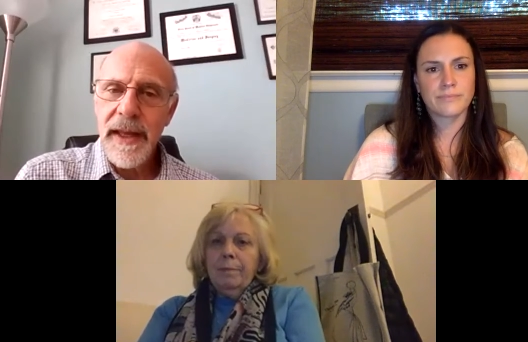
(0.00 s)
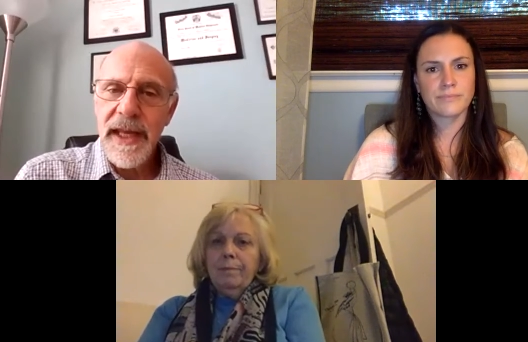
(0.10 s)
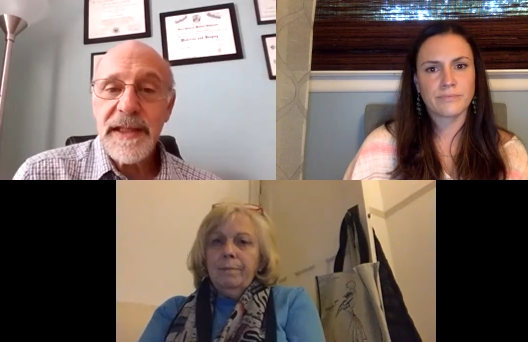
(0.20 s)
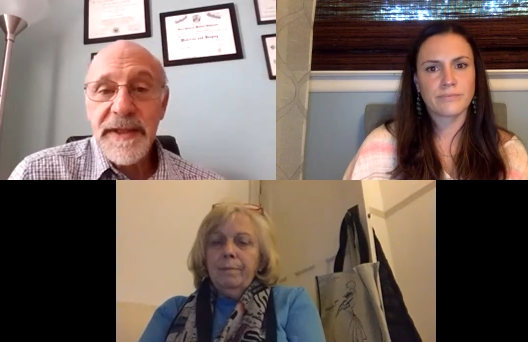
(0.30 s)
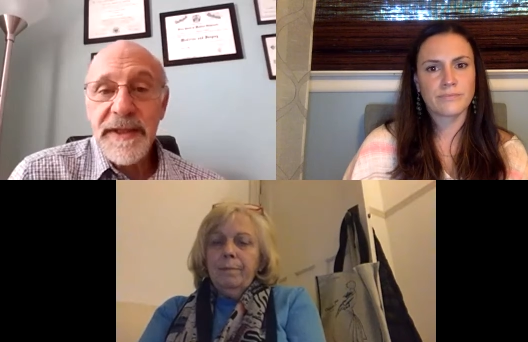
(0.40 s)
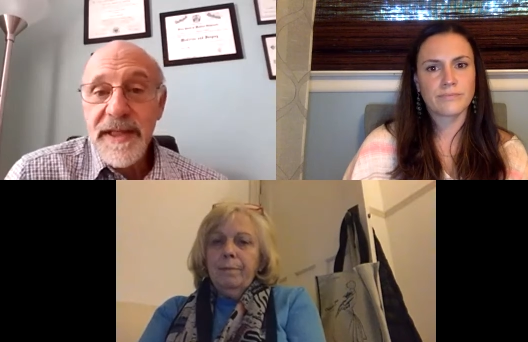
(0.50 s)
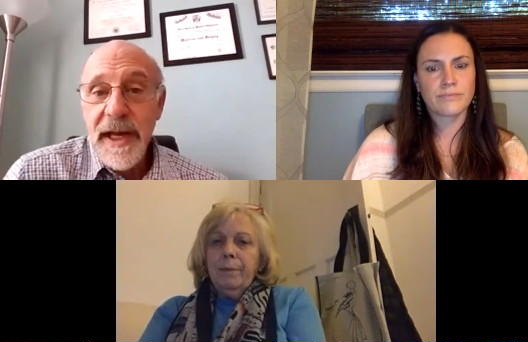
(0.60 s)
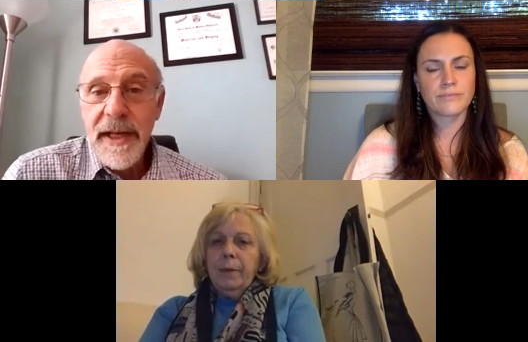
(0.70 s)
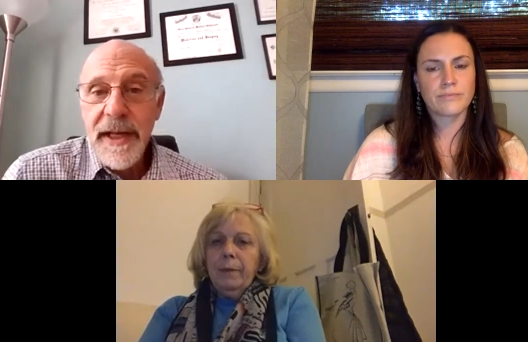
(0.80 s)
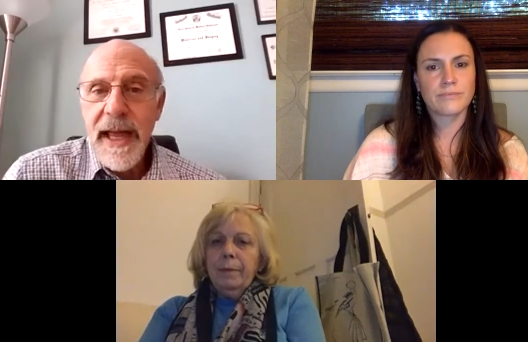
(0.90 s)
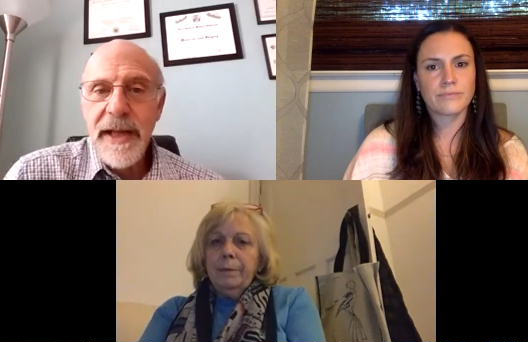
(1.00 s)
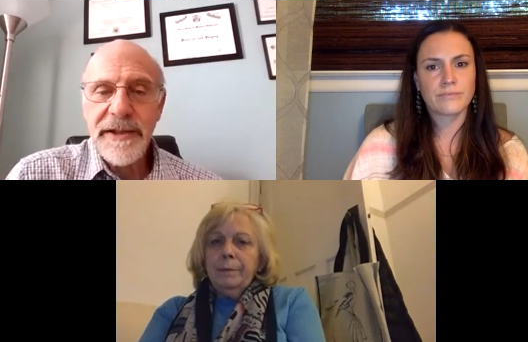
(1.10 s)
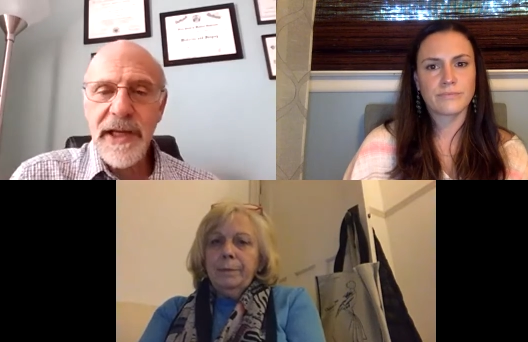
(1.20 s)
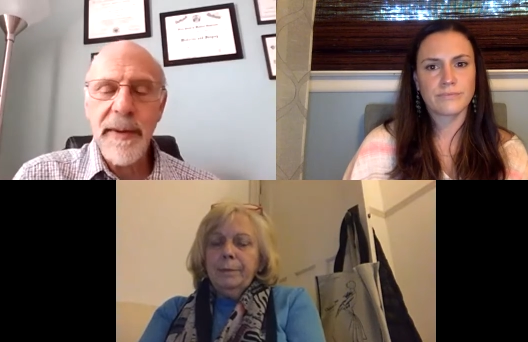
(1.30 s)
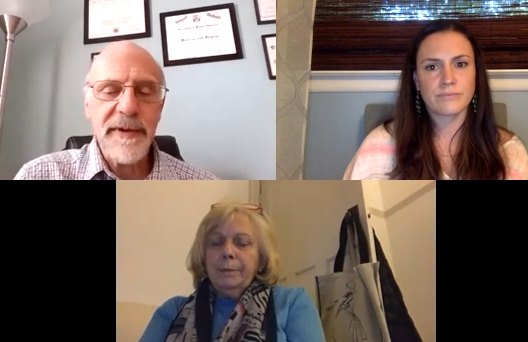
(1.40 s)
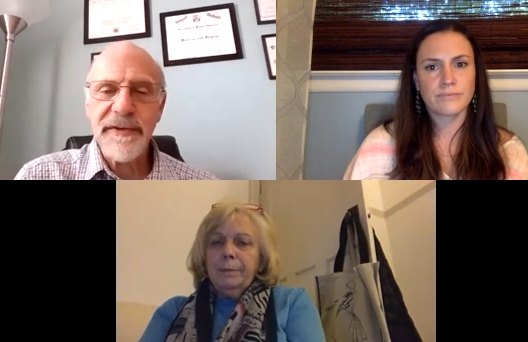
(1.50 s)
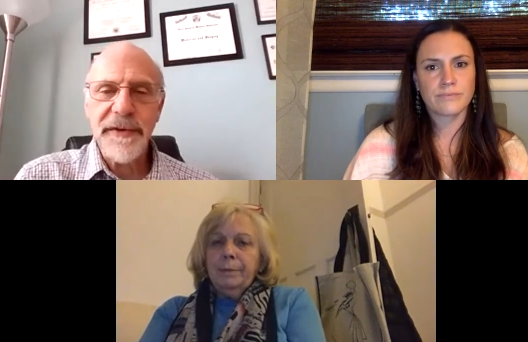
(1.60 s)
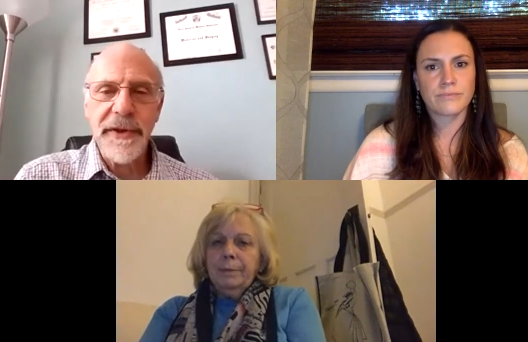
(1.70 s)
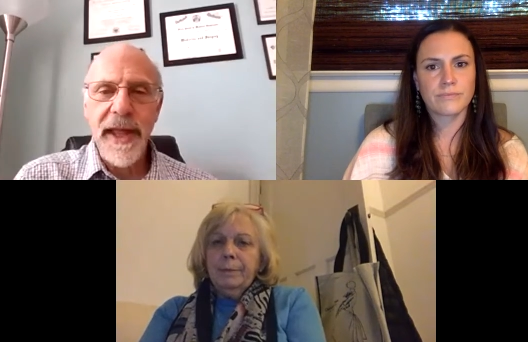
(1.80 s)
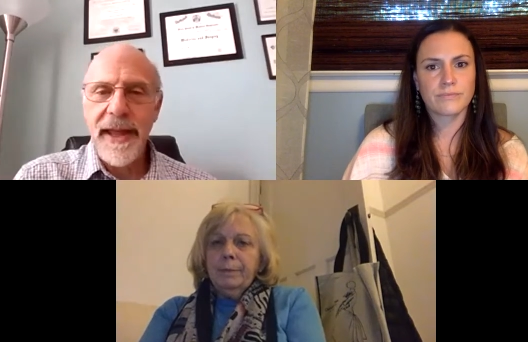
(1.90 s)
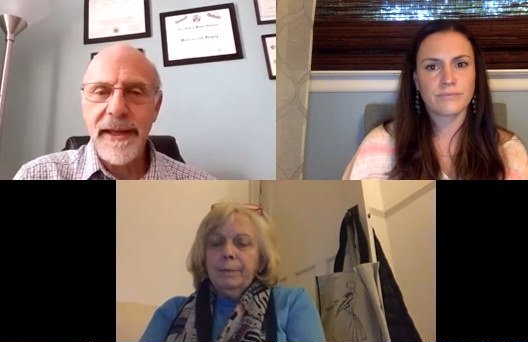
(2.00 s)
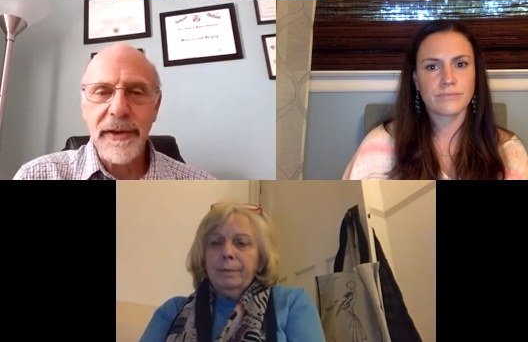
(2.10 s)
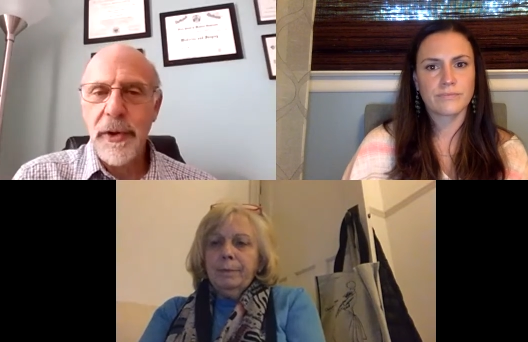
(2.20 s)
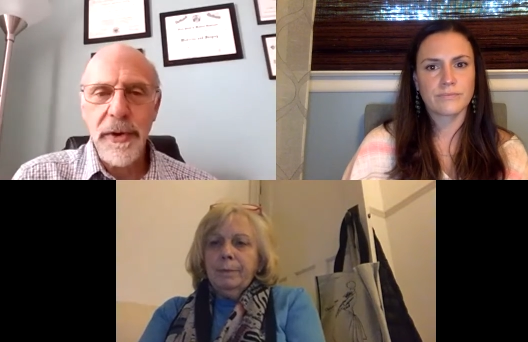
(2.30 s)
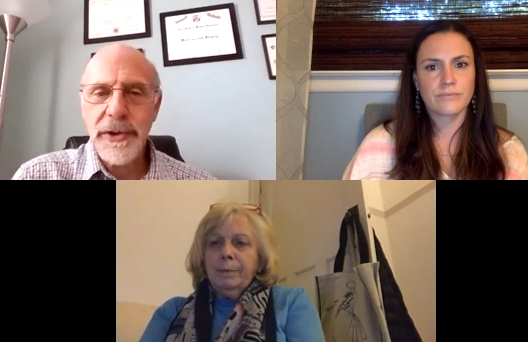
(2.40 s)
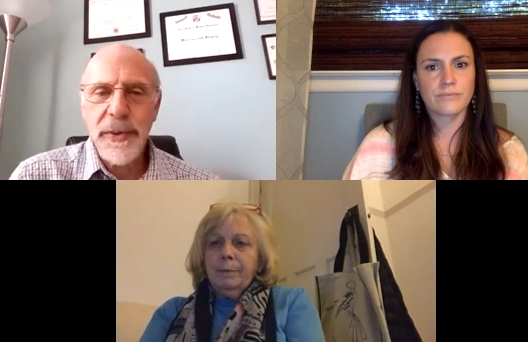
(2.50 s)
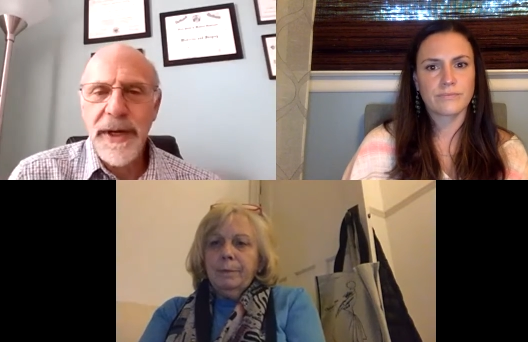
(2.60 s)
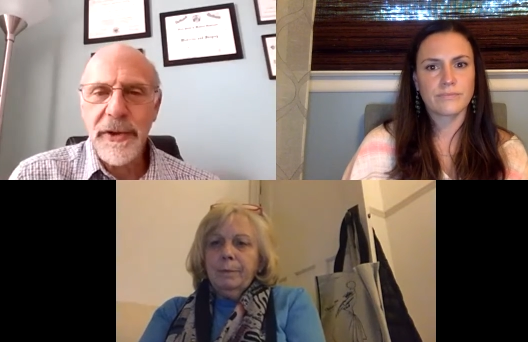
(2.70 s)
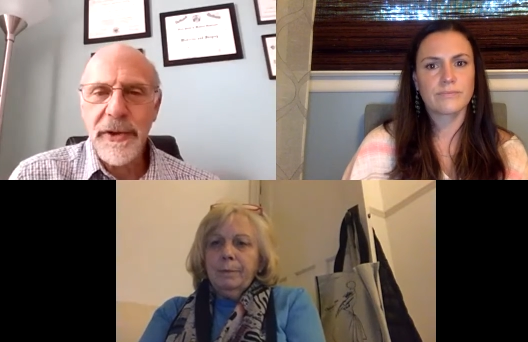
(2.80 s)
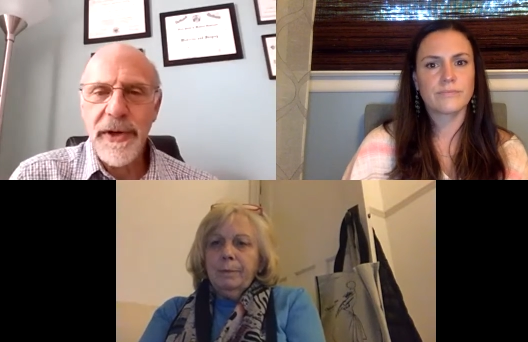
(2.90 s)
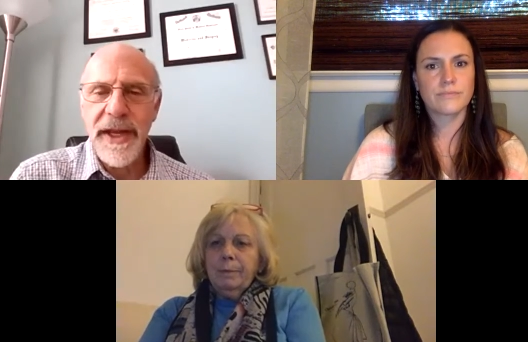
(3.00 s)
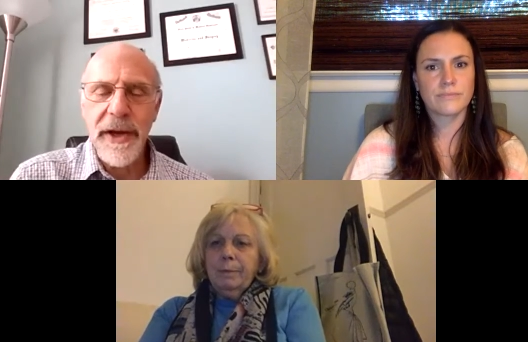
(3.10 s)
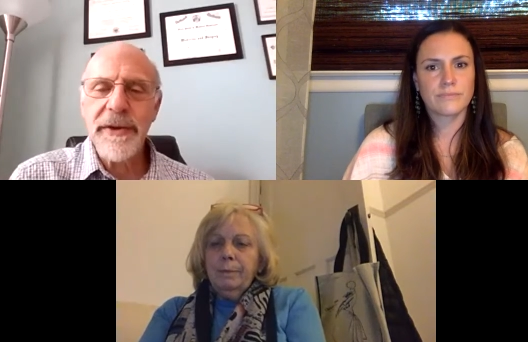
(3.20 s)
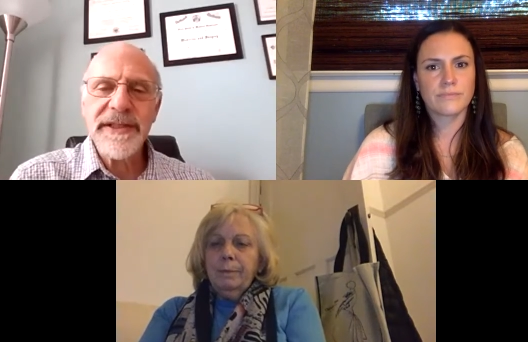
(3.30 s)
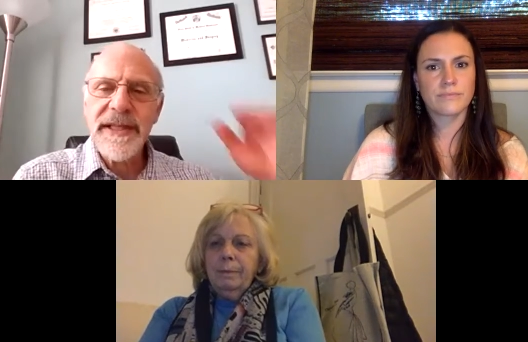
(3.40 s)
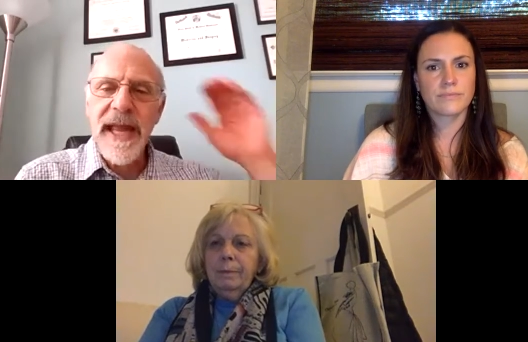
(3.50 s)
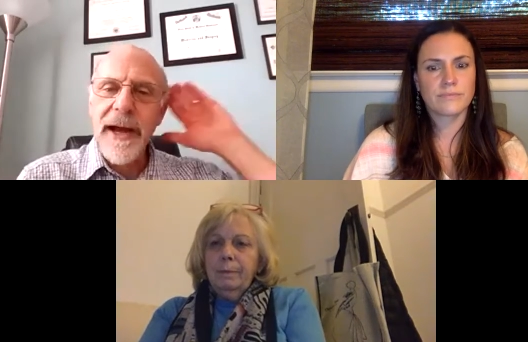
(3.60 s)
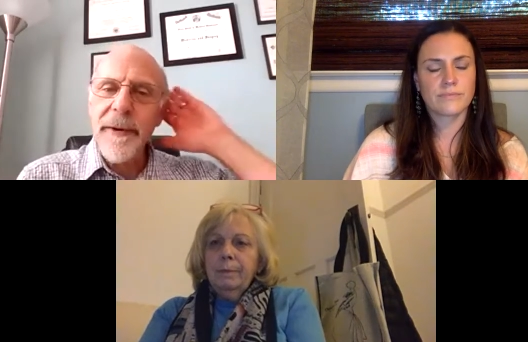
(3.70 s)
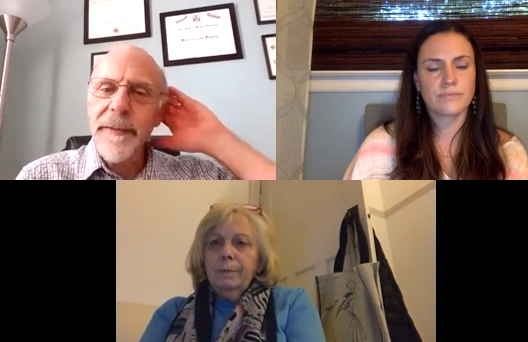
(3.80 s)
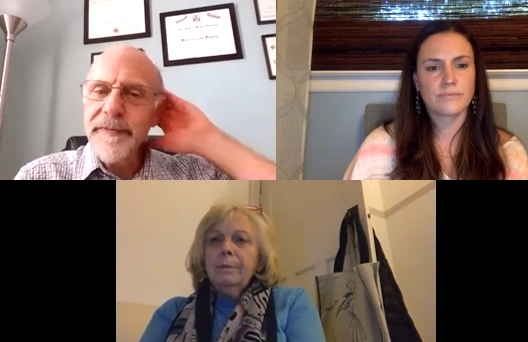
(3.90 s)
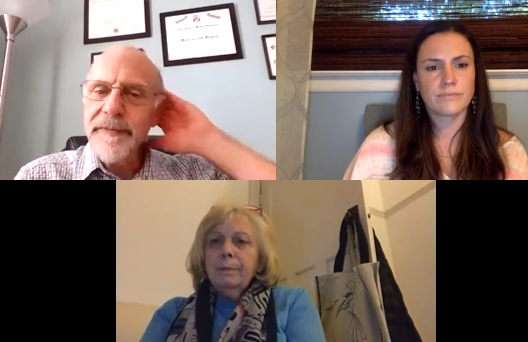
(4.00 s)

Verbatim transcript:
Speaker 1: he's been studying Alzheimer's for like 30, 20, 30 years now